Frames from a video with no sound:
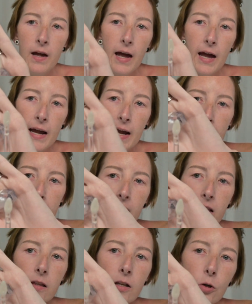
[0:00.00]
a
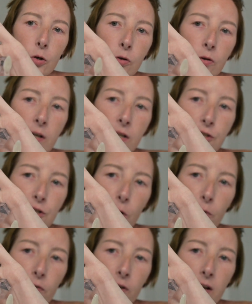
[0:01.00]
little doe
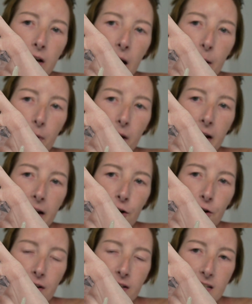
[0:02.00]
foot
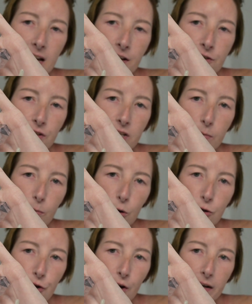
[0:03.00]
applicator. It's actually the more
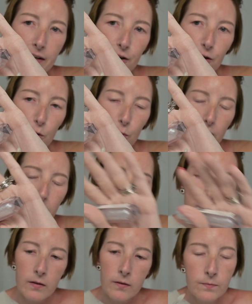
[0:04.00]
triangular one.